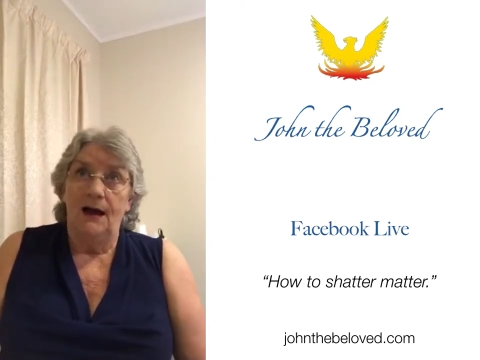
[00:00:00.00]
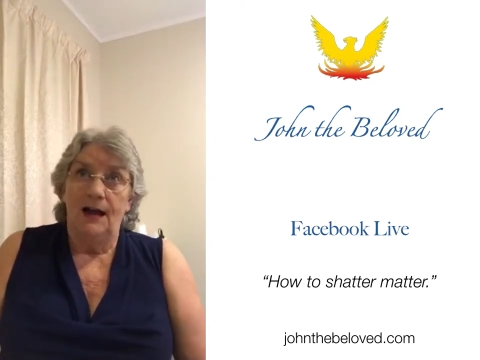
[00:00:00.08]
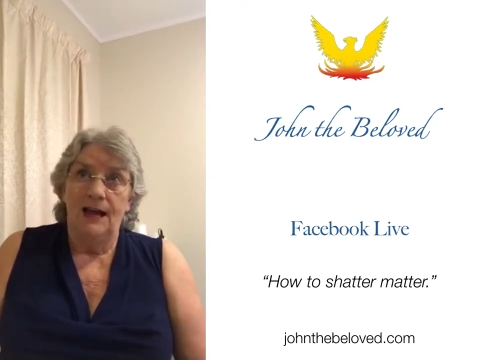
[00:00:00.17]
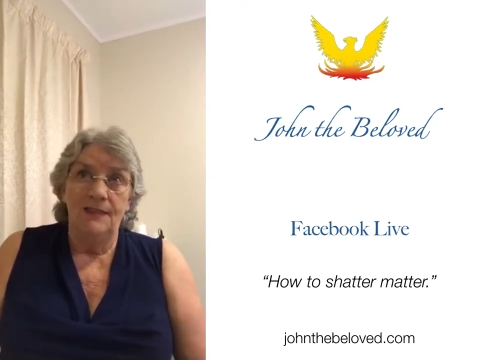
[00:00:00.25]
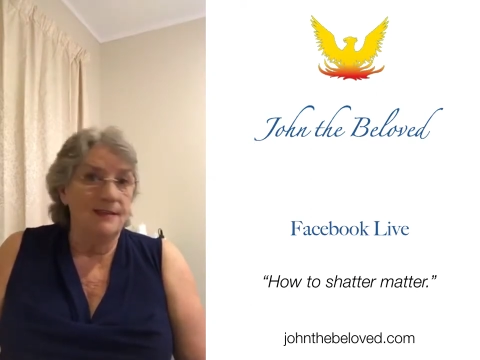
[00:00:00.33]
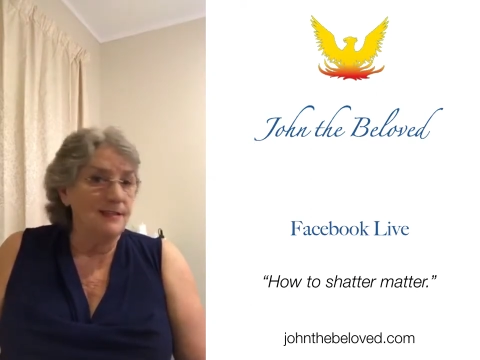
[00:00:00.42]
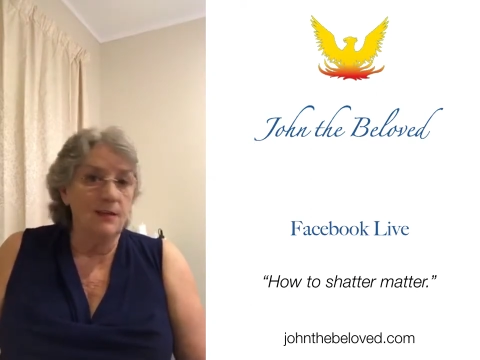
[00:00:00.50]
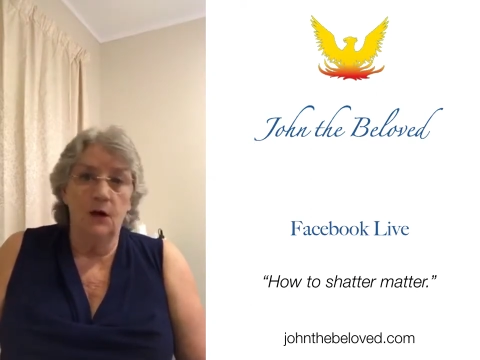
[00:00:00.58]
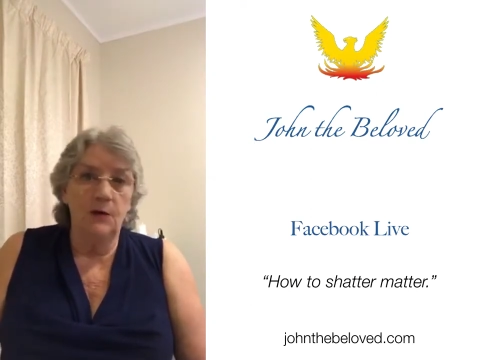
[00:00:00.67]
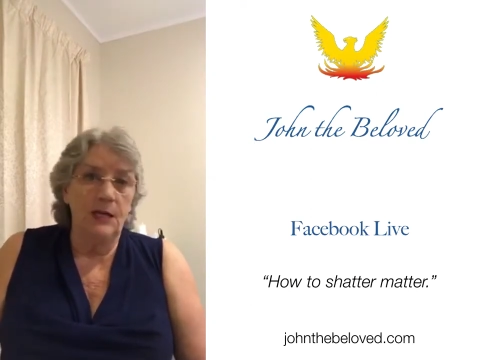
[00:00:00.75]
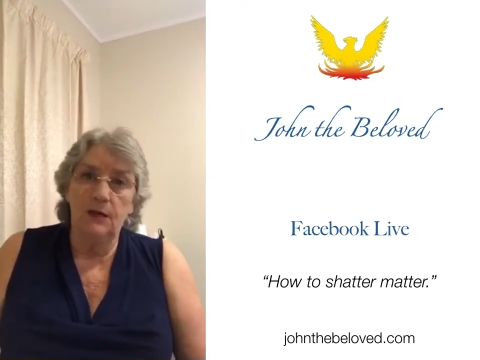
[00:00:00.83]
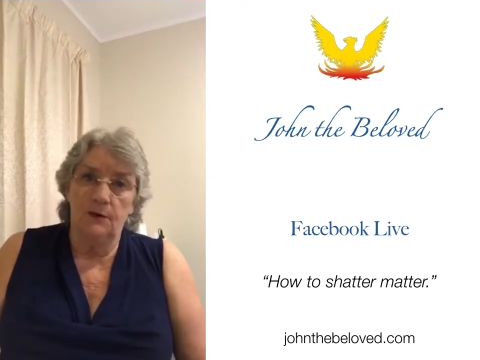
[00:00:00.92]
And there's no
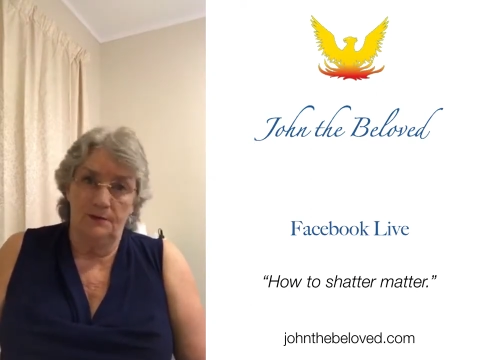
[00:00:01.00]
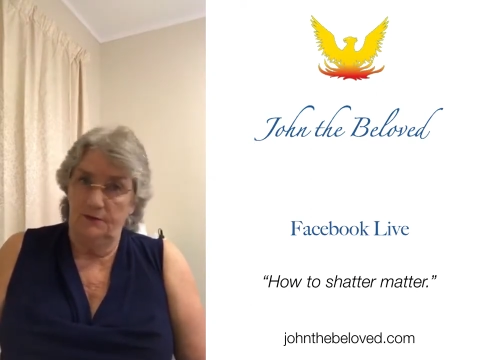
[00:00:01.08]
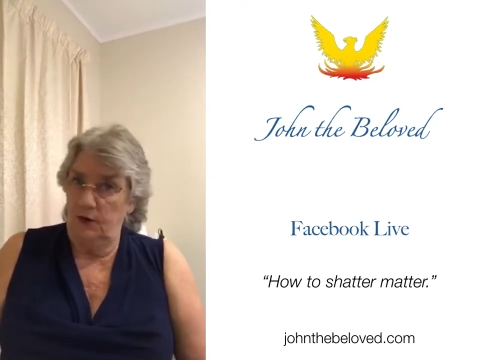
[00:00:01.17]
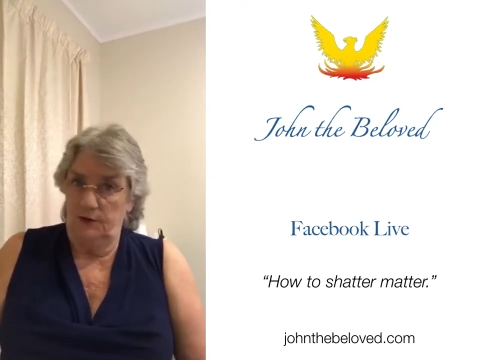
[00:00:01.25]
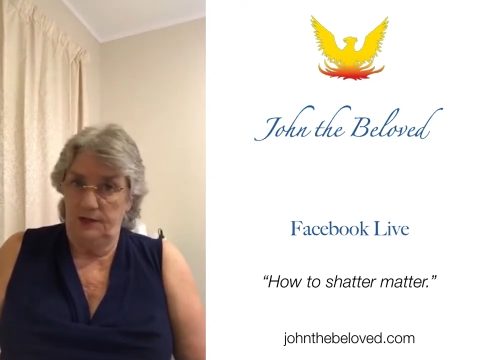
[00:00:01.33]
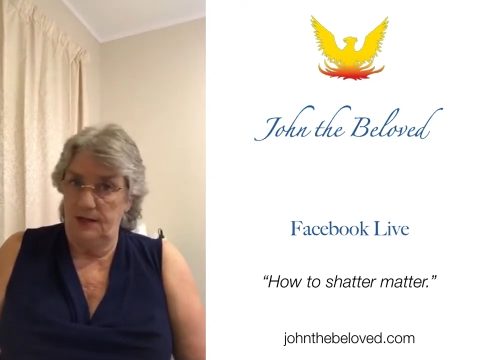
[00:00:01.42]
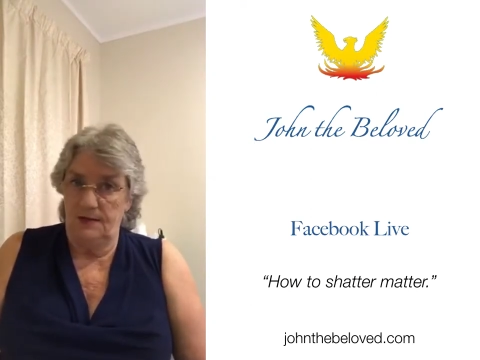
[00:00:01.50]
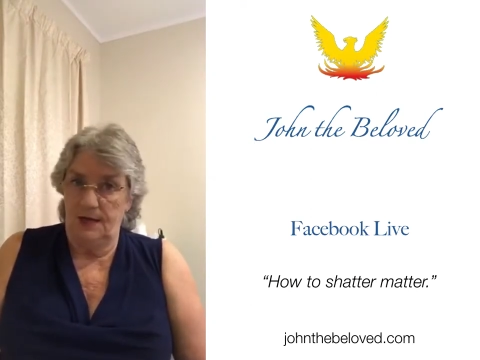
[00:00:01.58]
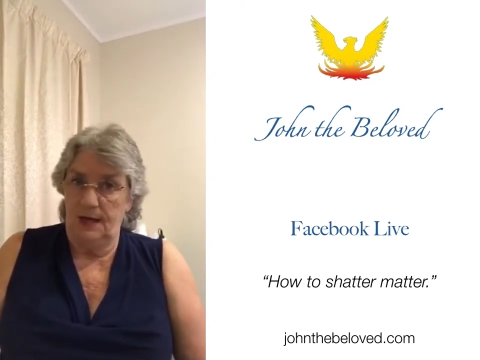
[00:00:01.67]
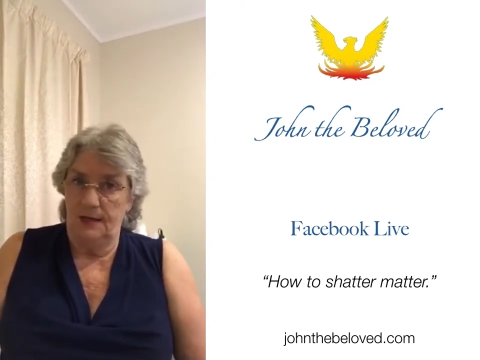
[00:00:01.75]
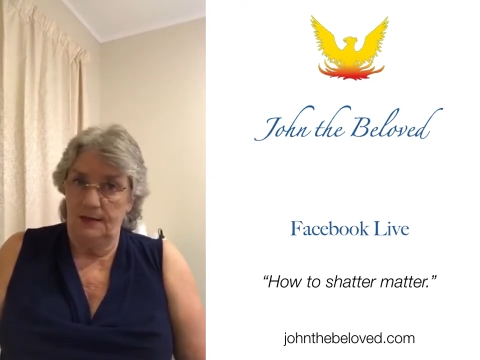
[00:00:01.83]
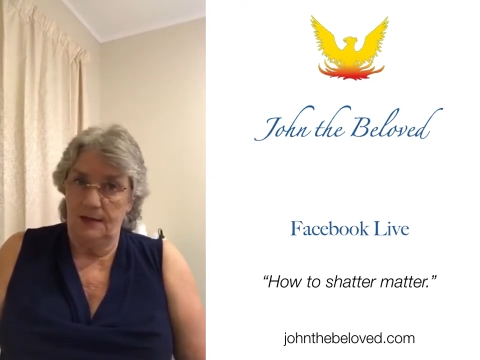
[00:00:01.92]
ego involved in
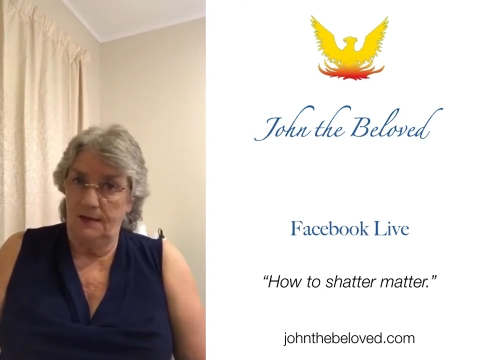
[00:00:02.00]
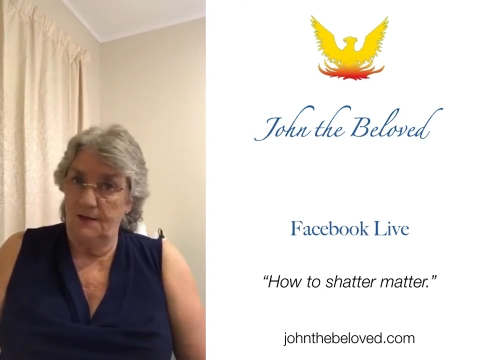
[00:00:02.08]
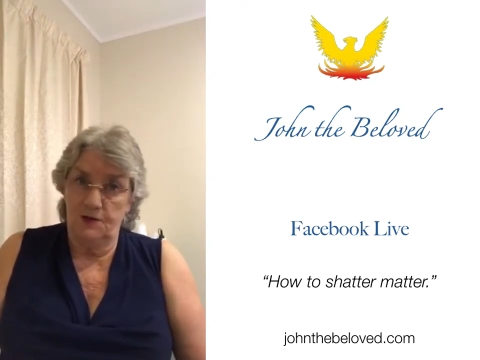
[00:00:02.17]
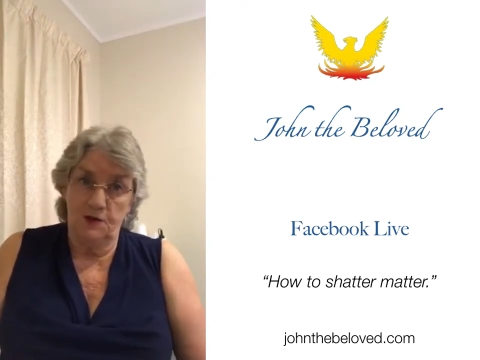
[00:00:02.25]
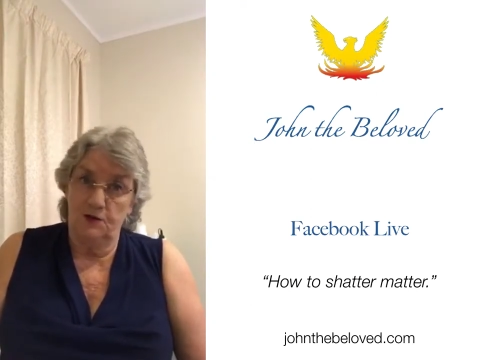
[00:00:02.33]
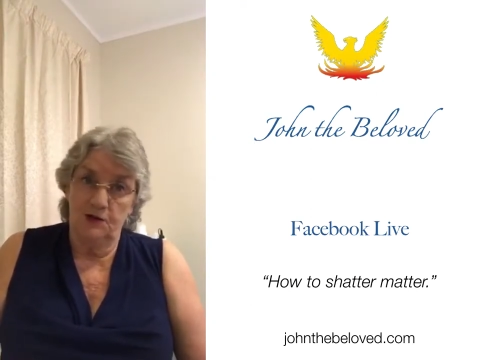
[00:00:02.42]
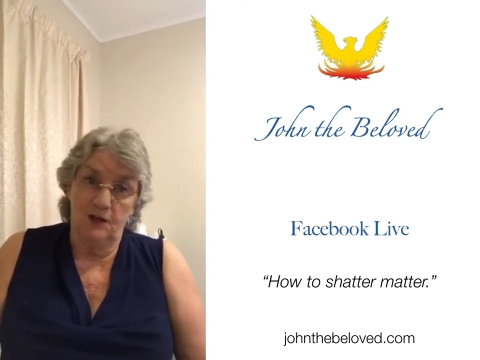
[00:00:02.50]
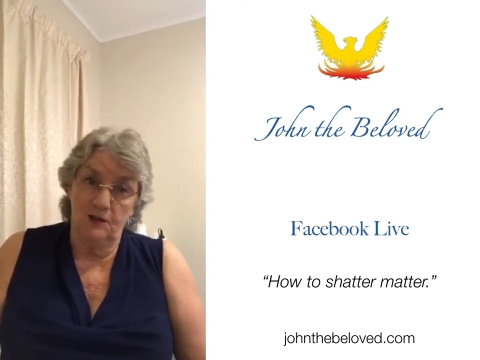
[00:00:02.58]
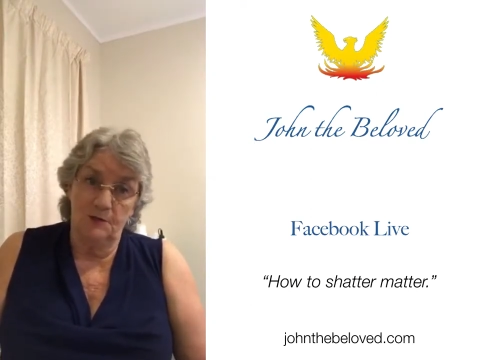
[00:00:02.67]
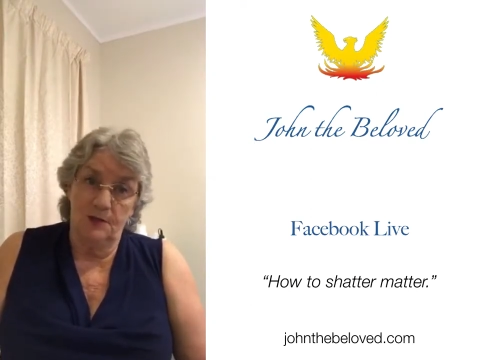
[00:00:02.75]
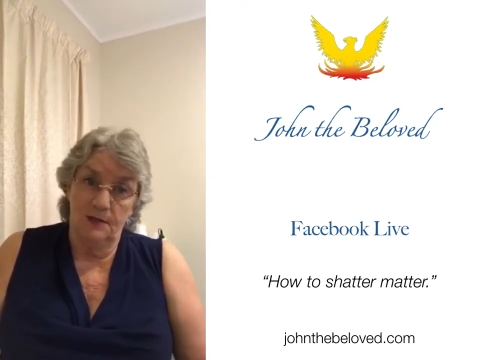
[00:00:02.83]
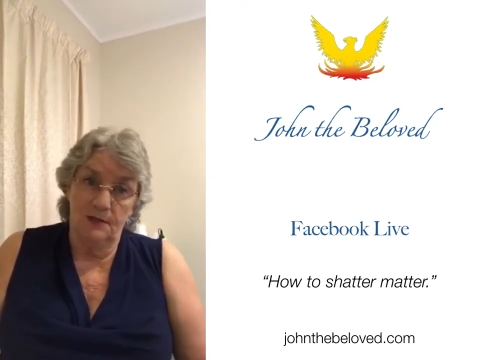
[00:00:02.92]
that, and there's no
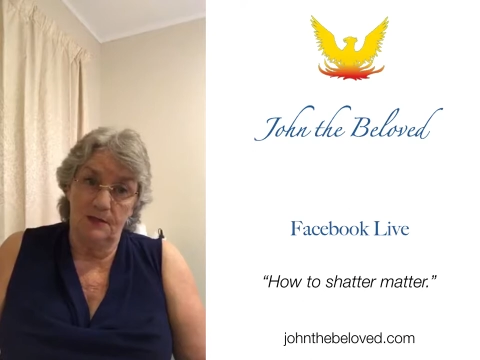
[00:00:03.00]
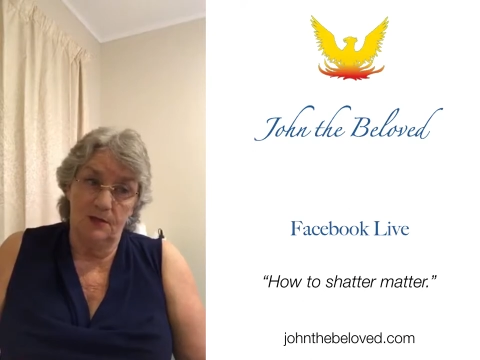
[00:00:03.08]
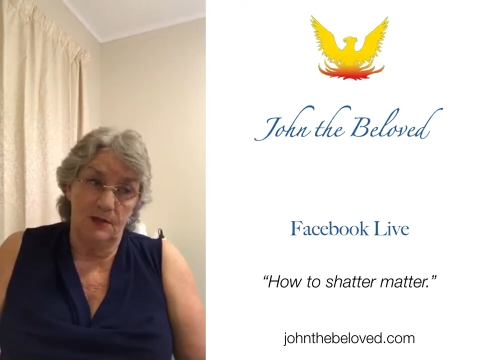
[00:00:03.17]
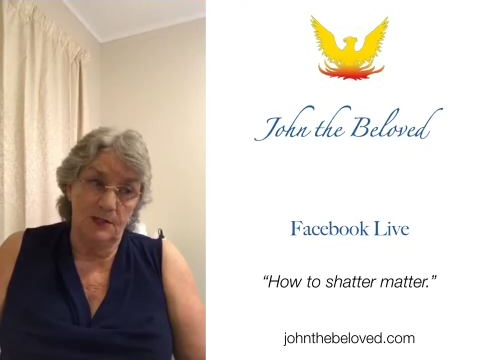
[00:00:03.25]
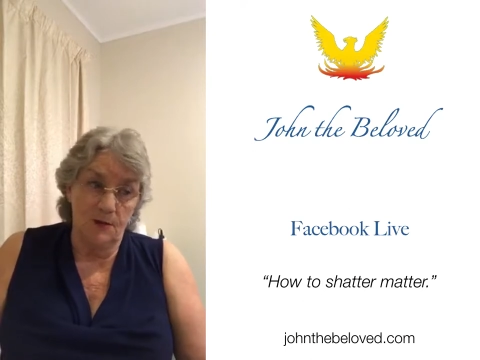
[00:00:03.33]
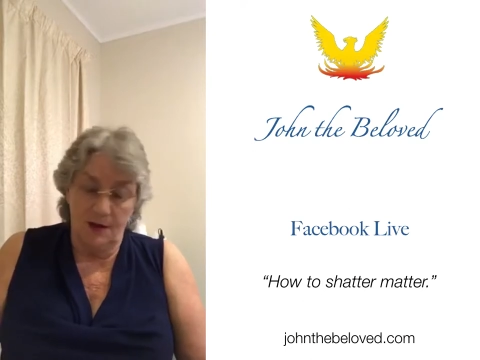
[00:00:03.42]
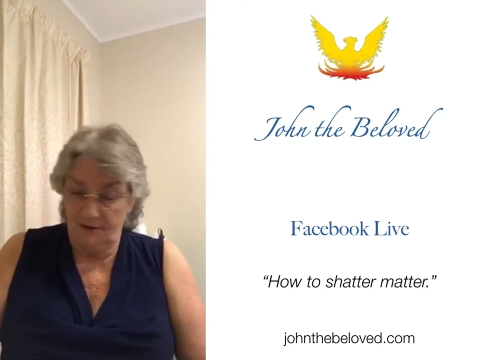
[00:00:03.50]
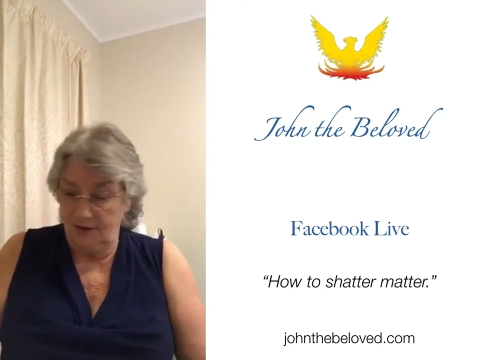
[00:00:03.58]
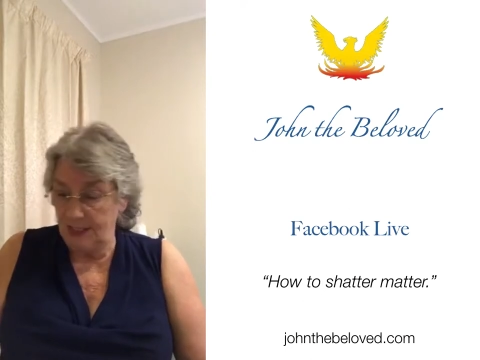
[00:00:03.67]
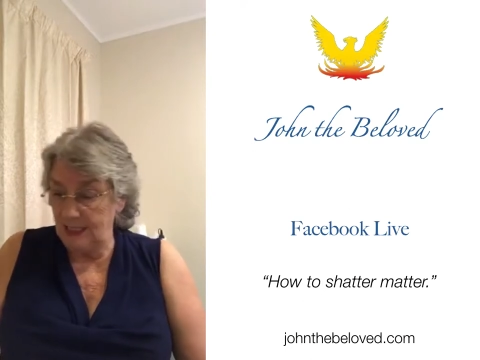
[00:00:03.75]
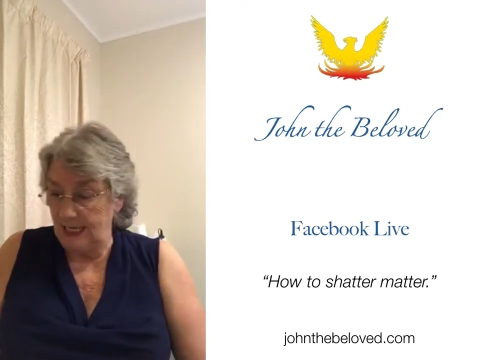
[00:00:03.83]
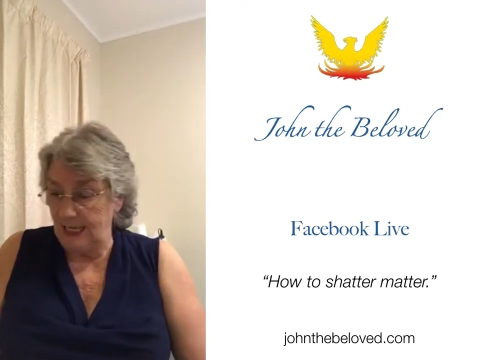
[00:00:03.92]
judgment. So it's quite
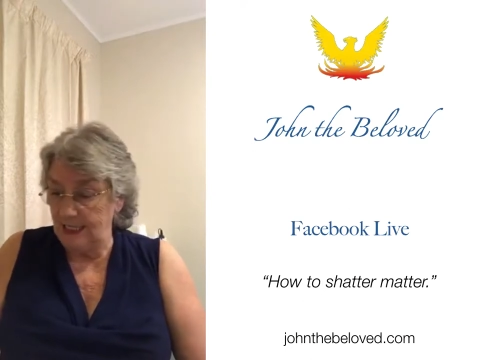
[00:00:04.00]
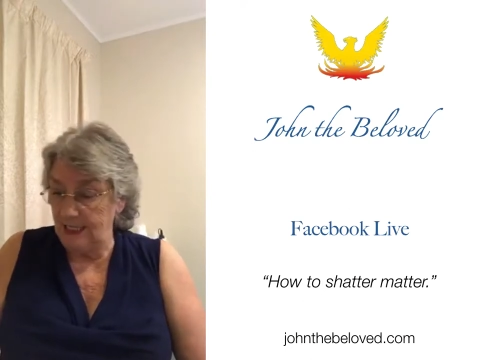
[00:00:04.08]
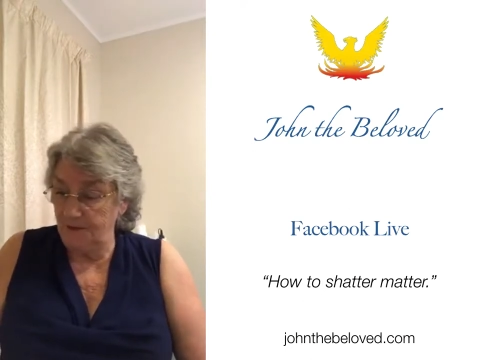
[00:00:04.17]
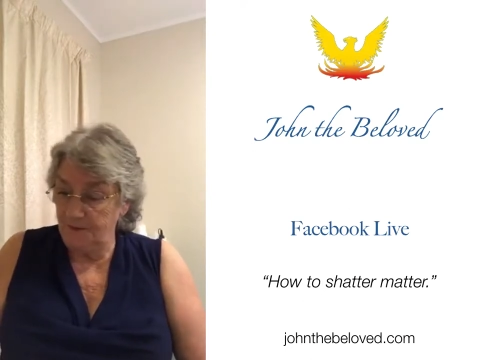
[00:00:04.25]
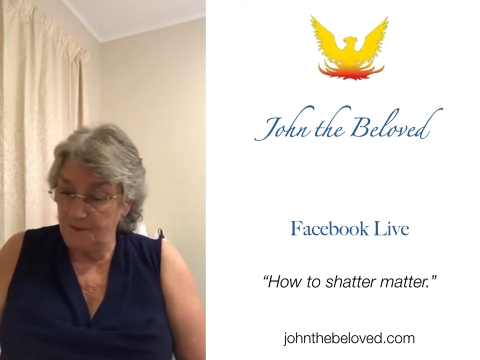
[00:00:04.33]
fascinating.